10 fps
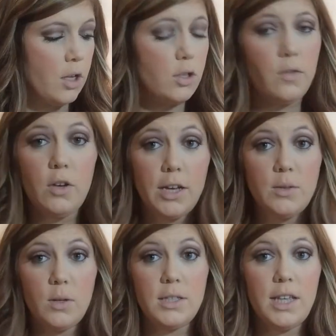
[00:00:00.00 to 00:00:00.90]
So if you
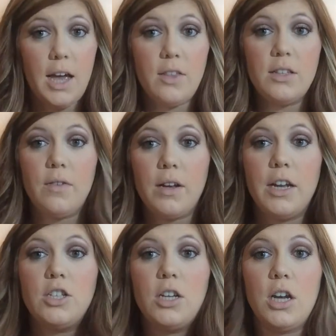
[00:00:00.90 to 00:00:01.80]
guys want to see how this
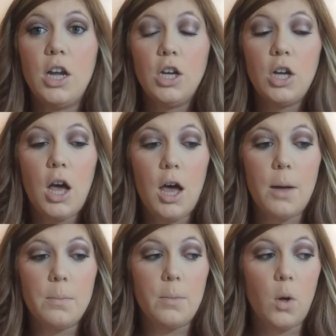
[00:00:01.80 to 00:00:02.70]
foundation
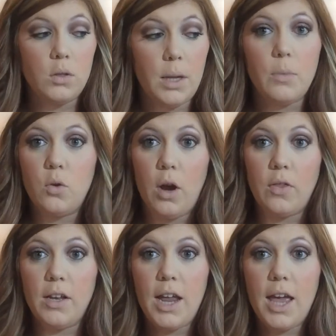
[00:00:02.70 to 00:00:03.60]
holds up
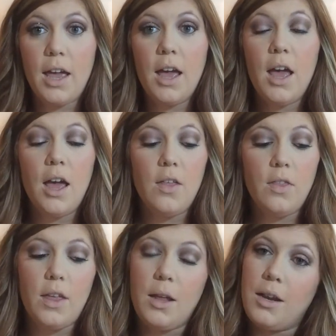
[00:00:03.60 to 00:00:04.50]
throughout the day,
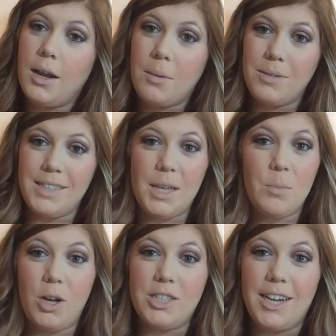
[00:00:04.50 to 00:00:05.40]
then please
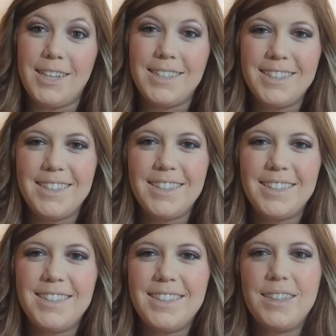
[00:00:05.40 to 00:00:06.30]
keep watching.
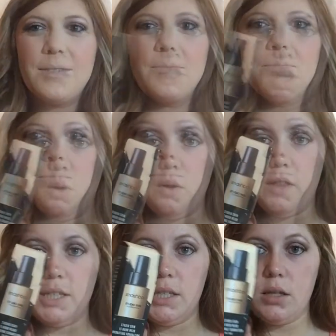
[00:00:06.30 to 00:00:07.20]
So
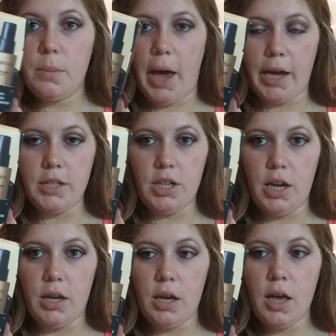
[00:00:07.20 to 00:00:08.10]
this is the
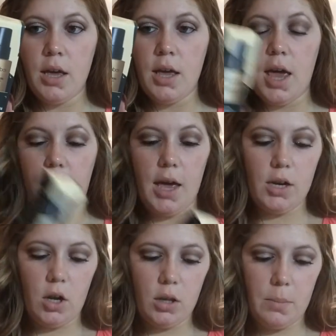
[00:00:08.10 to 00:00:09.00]
packaging,
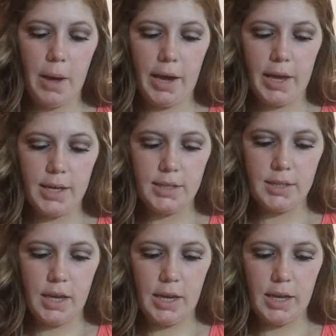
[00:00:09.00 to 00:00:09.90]
and on the back it
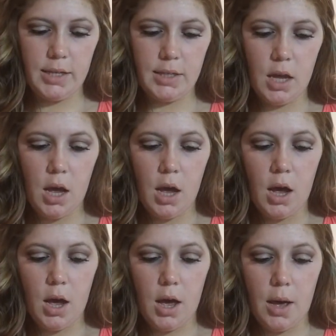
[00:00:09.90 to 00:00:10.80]
says
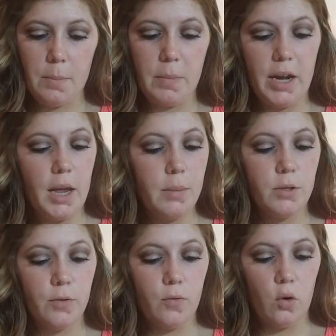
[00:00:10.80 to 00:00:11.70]
medium
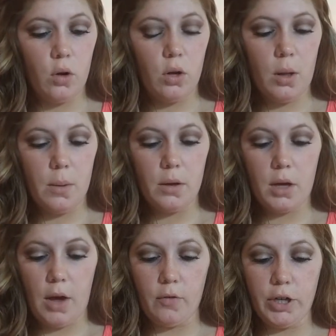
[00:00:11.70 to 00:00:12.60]
to full
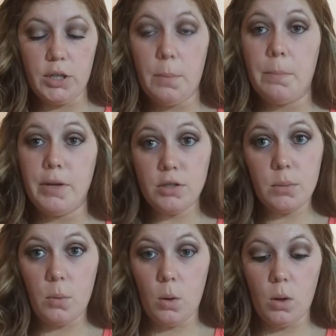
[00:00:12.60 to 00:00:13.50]
coverage
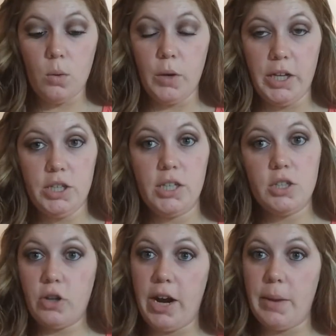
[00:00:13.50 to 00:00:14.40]
buildable, which
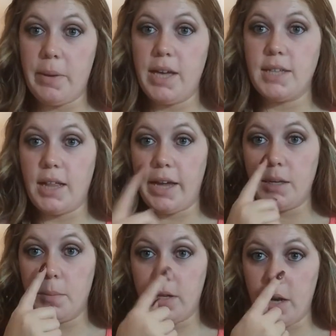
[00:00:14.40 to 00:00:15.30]
is great because I like
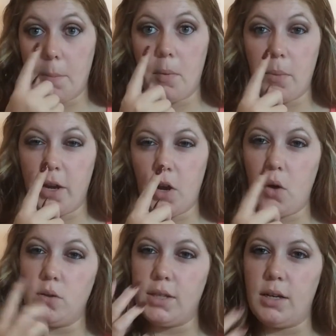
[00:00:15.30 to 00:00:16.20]
to build it up on my
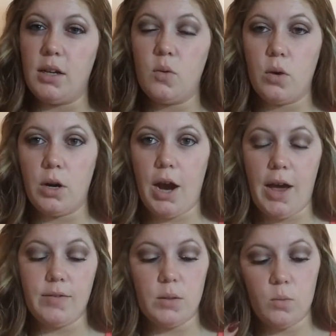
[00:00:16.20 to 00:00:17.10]
nose and where I
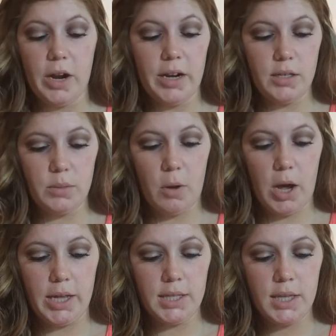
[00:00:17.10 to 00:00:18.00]
have some red
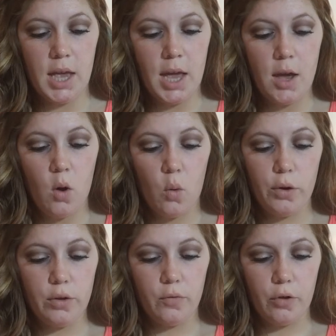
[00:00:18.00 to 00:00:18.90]
spots.
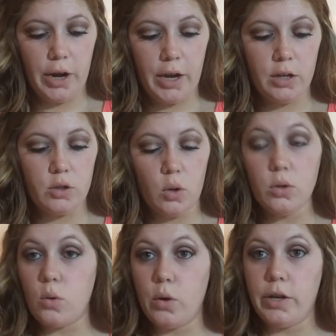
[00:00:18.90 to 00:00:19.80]
Oil free,
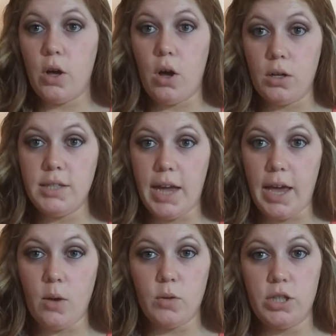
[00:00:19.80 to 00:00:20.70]
controls oil all
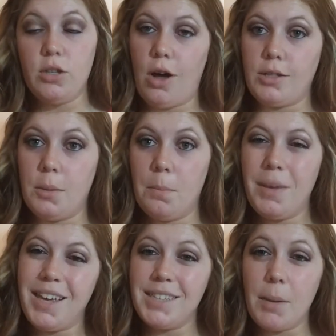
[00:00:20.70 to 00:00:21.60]
day, which is awesome
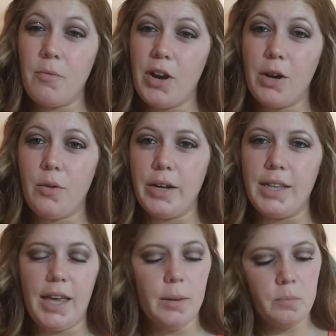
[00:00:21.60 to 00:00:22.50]
because I'm very
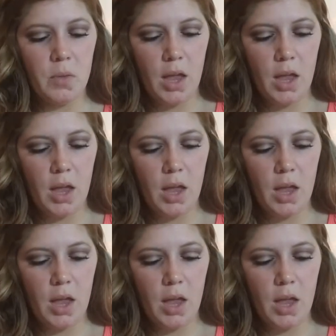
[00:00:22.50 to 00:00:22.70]
oily.